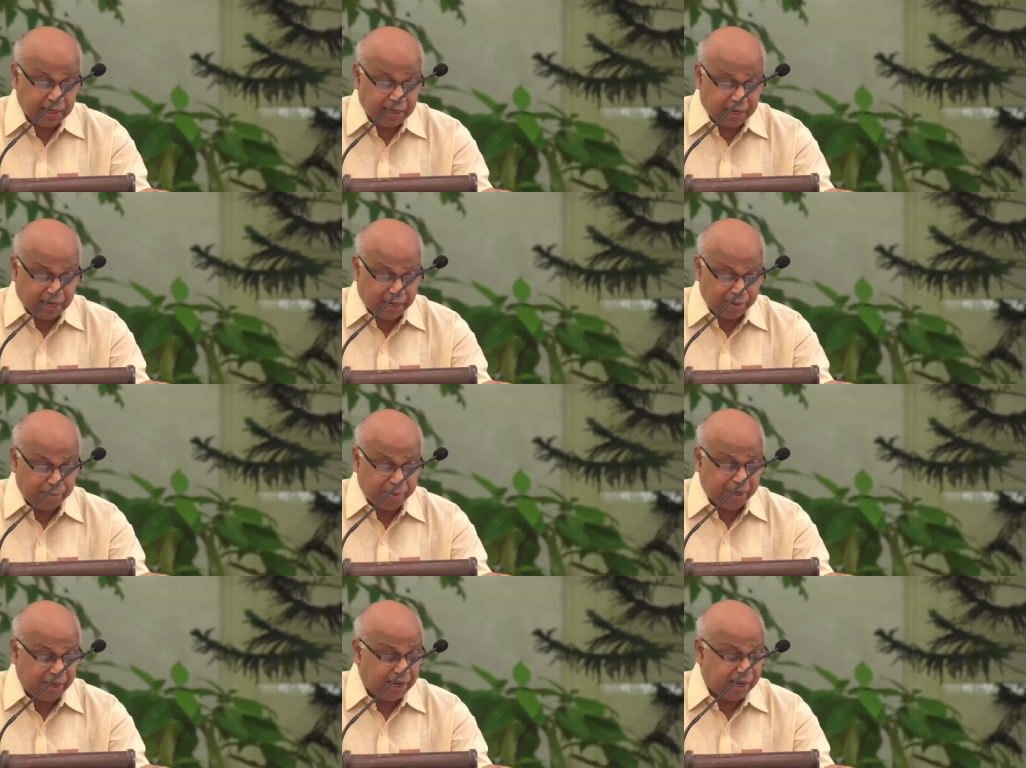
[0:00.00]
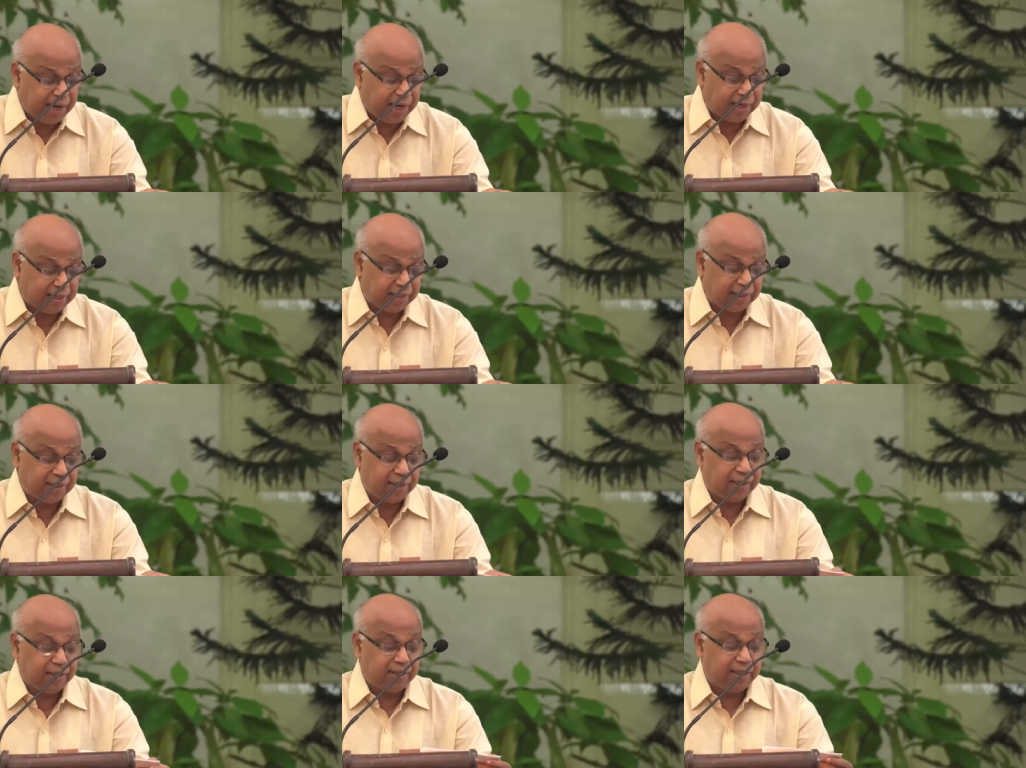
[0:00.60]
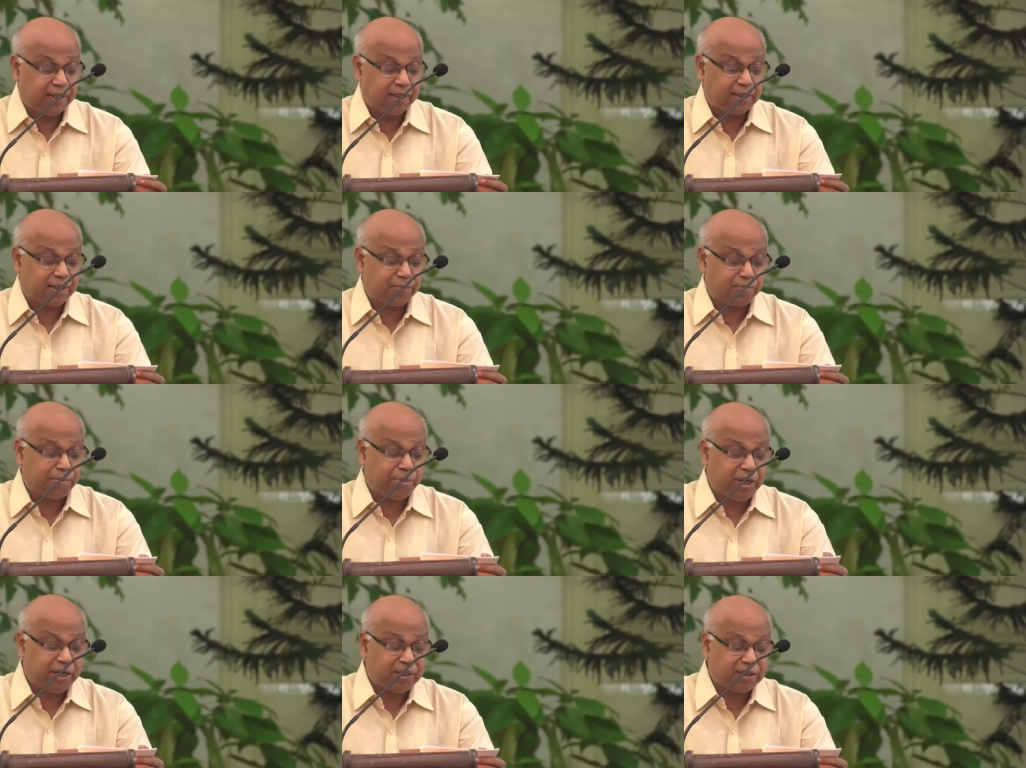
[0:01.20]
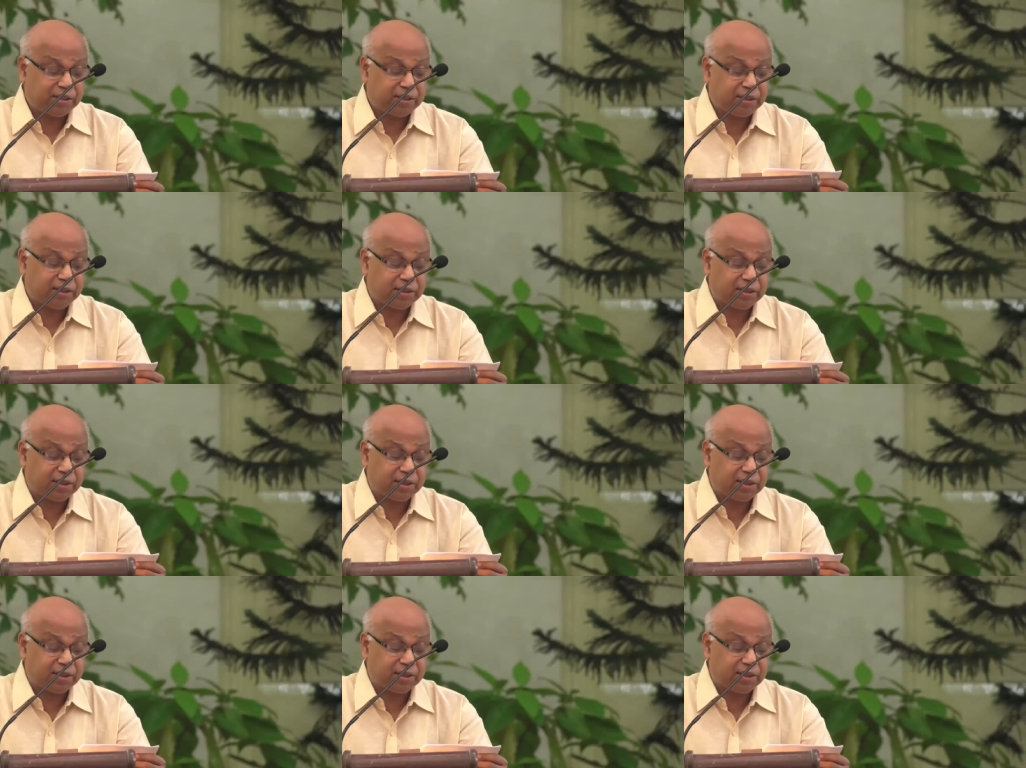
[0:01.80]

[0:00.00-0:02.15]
I may add that compassion or